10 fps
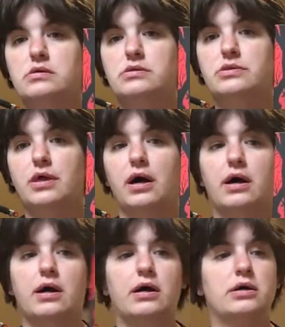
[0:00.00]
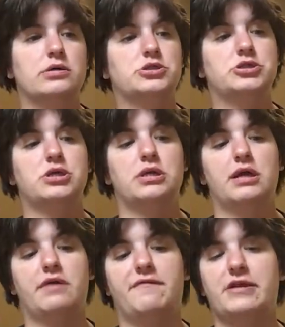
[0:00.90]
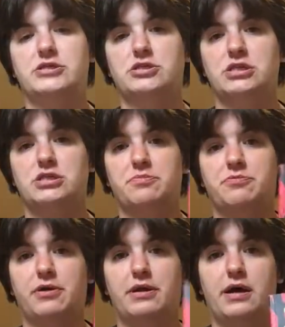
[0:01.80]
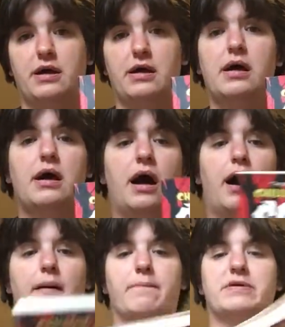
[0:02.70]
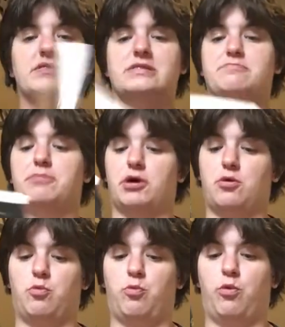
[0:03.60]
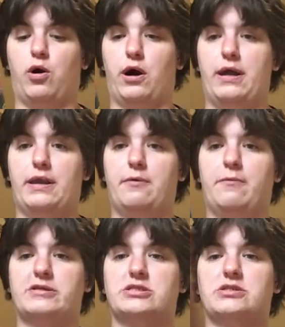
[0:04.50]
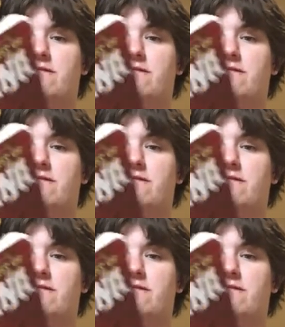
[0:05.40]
The Chilling Adventures of Sabrina. This is book 1, which is